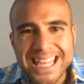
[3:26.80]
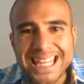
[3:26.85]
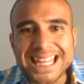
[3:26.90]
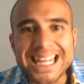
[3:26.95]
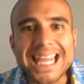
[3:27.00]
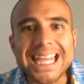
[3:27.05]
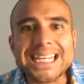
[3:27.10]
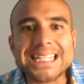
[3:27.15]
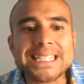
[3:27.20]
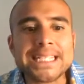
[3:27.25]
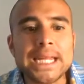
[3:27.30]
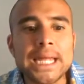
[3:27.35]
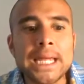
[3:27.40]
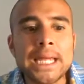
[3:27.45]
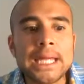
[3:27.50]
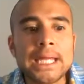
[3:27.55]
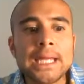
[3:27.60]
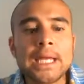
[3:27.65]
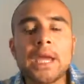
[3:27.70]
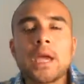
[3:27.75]
Like
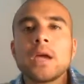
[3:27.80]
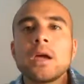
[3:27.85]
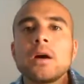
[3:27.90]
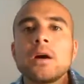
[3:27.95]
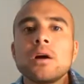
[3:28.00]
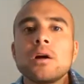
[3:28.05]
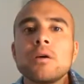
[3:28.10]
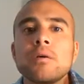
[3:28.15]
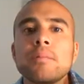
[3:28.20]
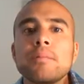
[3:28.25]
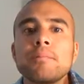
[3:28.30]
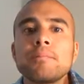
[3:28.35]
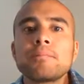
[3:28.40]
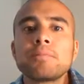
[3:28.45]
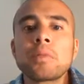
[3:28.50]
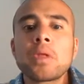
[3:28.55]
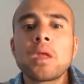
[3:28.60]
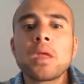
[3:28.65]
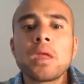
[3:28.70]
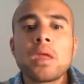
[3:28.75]
today, I
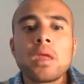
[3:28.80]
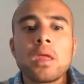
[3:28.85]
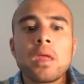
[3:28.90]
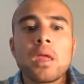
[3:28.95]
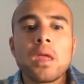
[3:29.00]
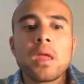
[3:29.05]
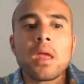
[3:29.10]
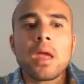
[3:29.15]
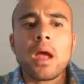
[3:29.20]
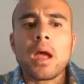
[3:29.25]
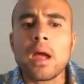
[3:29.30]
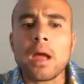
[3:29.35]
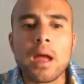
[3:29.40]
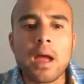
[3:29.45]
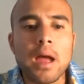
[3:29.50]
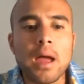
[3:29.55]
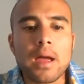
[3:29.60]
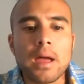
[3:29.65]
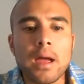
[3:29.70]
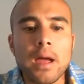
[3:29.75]

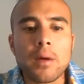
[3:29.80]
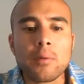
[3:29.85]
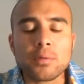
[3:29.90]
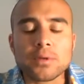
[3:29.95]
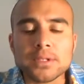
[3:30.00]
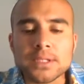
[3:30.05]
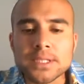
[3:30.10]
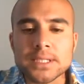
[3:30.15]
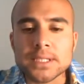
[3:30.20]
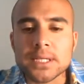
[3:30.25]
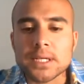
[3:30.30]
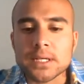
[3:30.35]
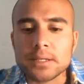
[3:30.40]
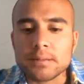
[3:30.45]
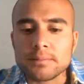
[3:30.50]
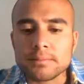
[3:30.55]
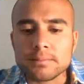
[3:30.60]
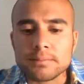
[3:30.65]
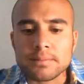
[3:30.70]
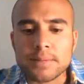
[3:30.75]
was
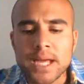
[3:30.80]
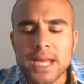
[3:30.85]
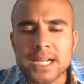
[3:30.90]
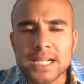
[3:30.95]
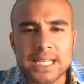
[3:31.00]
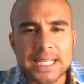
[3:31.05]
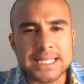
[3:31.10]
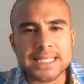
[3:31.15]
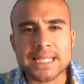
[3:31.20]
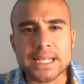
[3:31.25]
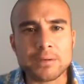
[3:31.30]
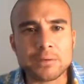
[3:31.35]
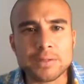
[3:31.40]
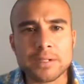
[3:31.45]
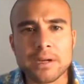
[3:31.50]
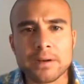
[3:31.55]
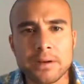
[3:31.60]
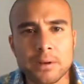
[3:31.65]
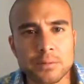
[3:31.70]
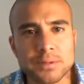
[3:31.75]
kind of like
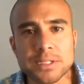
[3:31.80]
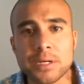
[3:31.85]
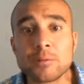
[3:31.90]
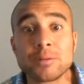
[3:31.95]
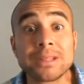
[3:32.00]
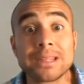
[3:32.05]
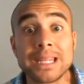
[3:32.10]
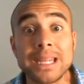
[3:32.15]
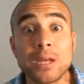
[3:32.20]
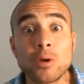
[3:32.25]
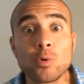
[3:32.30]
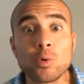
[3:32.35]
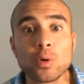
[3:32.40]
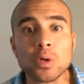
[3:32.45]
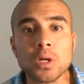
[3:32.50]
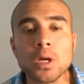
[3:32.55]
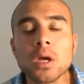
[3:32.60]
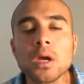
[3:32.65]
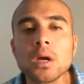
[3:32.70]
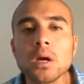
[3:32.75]
downtown. I was out in
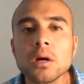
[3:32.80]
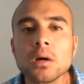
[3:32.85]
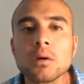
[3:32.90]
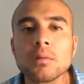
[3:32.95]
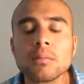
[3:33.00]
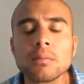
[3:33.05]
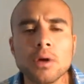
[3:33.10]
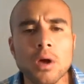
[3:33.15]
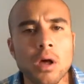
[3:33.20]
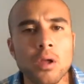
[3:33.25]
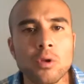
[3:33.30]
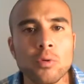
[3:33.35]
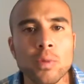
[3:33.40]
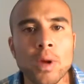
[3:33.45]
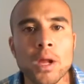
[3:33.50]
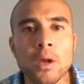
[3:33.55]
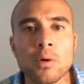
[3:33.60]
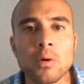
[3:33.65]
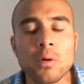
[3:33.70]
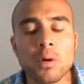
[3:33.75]
Lakewood,
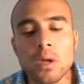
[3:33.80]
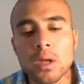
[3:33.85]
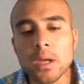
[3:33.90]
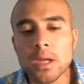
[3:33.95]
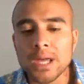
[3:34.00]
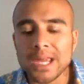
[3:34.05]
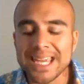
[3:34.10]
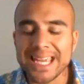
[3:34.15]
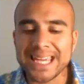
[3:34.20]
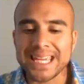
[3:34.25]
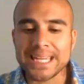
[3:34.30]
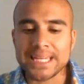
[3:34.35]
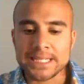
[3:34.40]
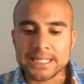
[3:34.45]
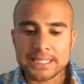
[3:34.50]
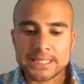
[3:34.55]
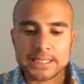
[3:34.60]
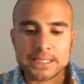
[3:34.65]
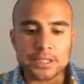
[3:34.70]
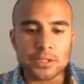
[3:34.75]
Colorado,
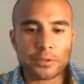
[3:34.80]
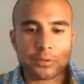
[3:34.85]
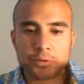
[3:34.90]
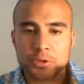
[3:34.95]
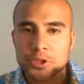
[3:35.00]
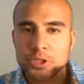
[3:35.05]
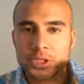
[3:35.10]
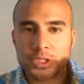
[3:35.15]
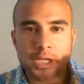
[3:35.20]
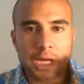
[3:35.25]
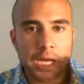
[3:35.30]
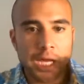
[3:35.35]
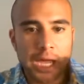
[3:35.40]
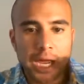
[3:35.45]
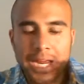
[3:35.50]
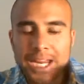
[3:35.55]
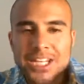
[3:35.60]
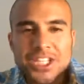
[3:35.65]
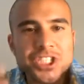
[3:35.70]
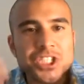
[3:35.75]
and just
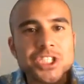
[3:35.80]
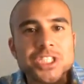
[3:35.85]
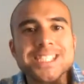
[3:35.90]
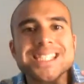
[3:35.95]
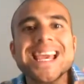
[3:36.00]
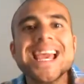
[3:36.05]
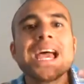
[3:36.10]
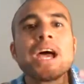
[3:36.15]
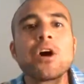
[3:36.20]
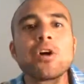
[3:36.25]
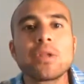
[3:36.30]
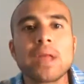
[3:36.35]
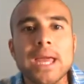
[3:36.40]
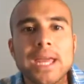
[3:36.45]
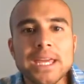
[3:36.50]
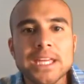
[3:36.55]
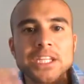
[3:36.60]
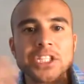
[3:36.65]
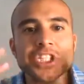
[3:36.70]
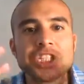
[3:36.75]
I can just tell. I
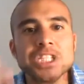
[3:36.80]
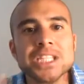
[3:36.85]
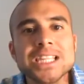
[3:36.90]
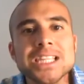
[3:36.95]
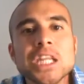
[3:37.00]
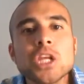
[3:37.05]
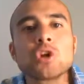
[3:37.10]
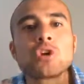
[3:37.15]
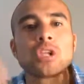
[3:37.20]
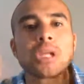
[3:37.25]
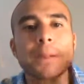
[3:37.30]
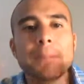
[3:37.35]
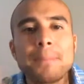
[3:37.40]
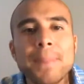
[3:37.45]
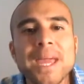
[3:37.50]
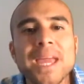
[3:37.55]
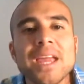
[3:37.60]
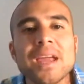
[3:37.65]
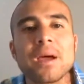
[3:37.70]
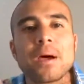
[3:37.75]
can just literally
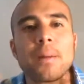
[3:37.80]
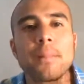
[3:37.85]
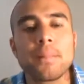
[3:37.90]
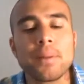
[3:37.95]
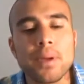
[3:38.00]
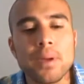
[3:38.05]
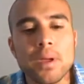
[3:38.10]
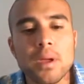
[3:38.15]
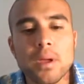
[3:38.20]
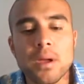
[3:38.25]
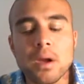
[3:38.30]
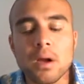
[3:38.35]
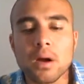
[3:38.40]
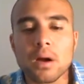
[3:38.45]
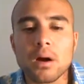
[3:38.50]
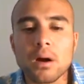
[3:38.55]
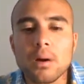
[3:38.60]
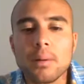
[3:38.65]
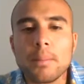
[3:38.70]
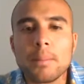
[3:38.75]
pick up
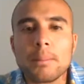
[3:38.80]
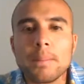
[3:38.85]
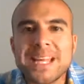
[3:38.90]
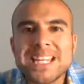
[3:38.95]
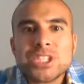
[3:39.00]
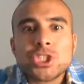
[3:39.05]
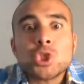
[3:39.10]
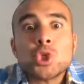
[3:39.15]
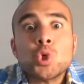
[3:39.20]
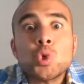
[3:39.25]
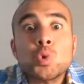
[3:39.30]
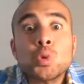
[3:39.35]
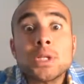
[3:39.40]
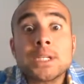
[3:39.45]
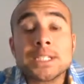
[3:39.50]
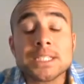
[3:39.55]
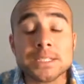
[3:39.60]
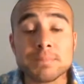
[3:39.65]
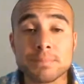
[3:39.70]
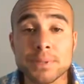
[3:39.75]
and tune
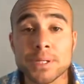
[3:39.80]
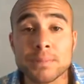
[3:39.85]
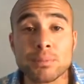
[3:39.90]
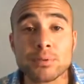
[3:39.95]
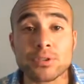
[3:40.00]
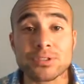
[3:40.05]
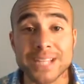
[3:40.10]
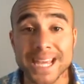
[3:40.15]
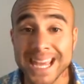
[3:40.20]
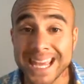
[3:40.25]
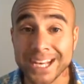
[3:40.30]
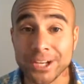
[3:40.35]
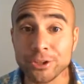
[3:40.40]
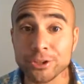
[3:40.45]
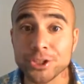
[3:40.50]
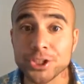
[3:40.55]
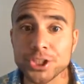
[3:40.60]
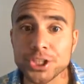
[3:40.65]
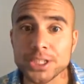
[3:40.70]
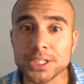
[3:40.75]
into people's
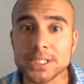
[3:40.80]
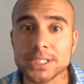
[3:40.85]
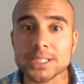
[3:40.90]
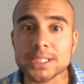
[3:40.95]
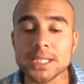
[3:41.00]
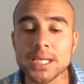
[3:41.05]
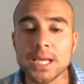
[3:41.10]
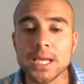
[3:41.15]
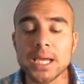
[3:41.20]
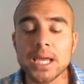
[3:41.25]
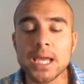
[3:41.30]
energies